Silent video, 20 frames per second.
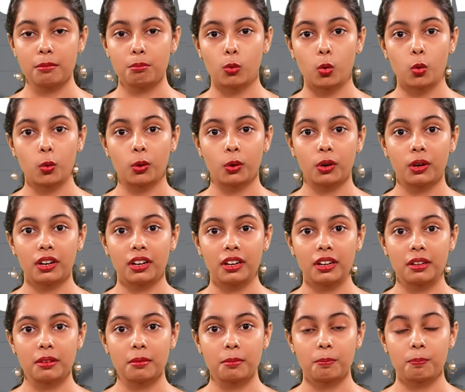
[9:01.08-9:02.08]

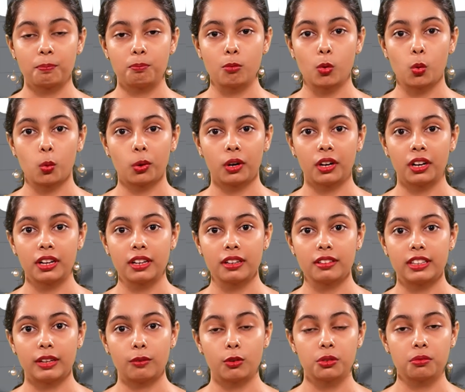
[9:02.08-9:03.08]

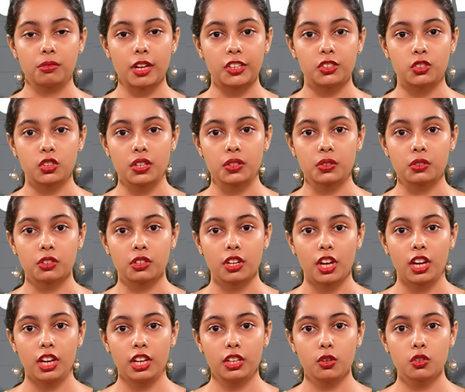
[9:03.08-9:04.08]
they would adjust
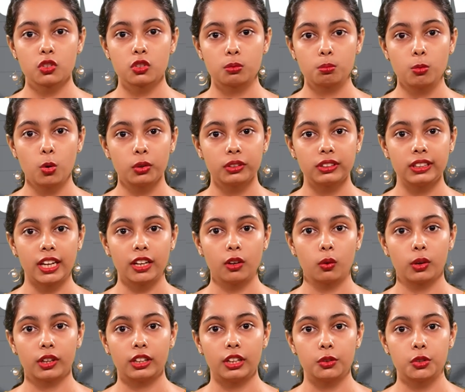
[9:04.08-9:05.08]
smoothly and
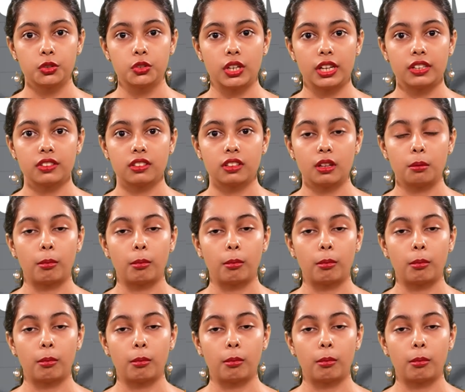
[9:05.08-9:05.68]
quickly to changes in the